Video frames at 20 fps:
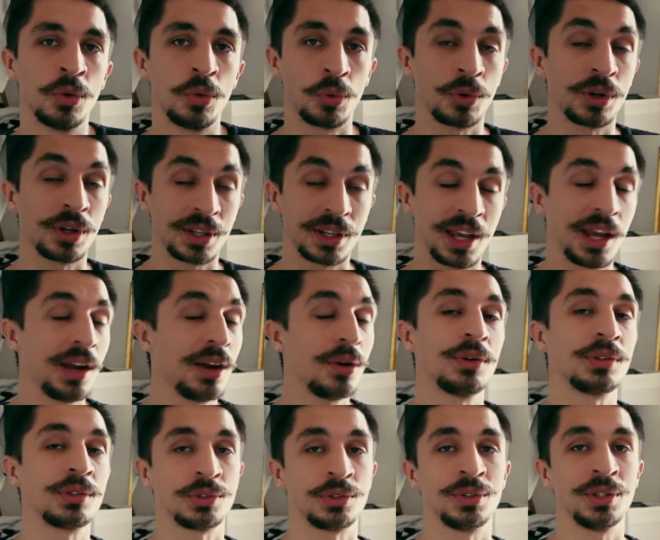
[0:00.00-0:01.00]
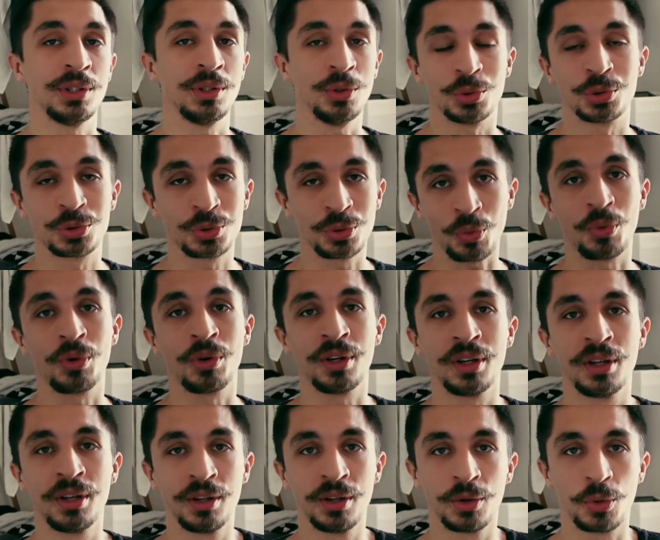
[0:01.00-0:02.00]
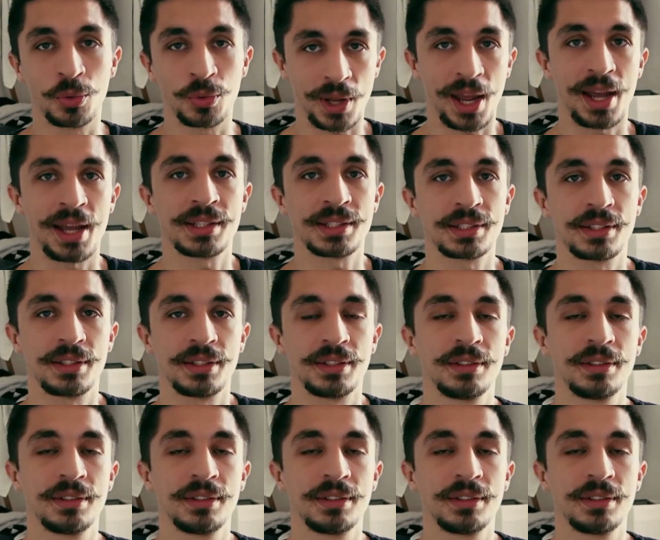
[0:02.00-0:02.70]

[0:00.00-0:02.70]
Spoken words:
or a character in your story could ask.